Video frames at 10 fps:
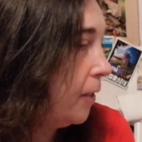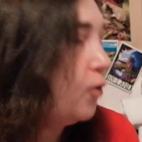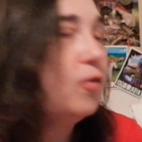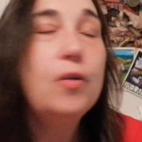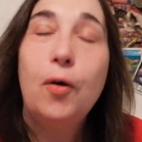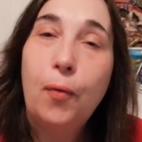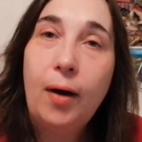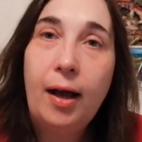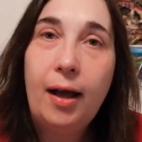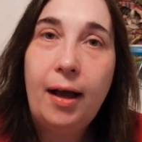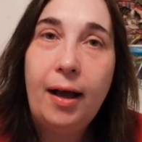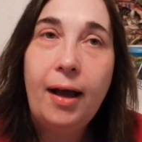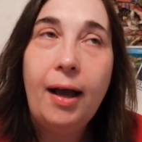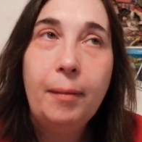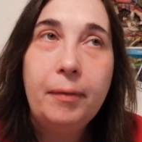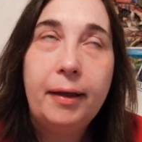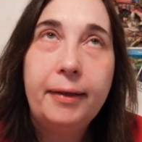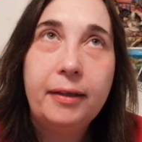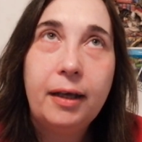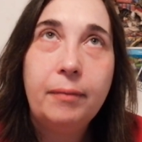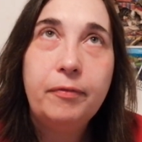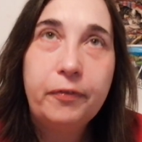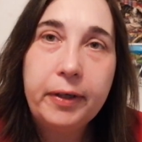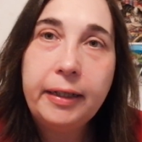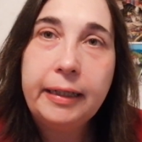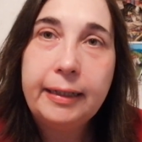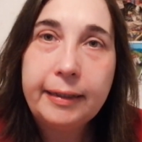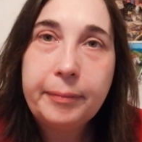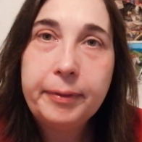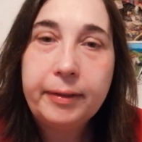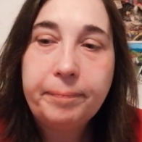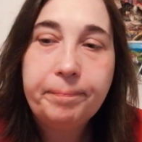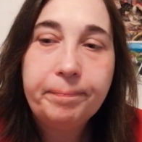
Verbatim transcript: so I'm like, I'm feeling a little bit.